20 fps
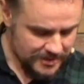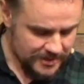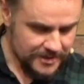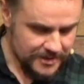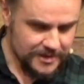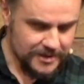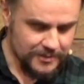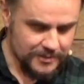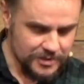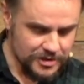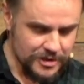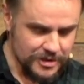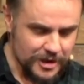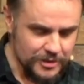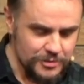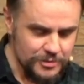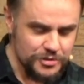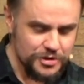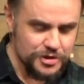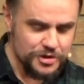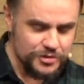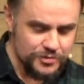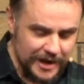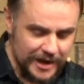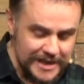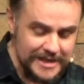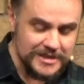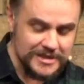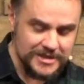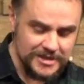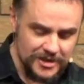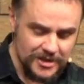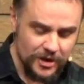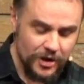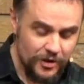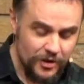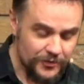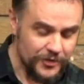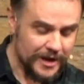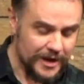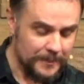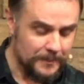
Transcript: There was no trace of him.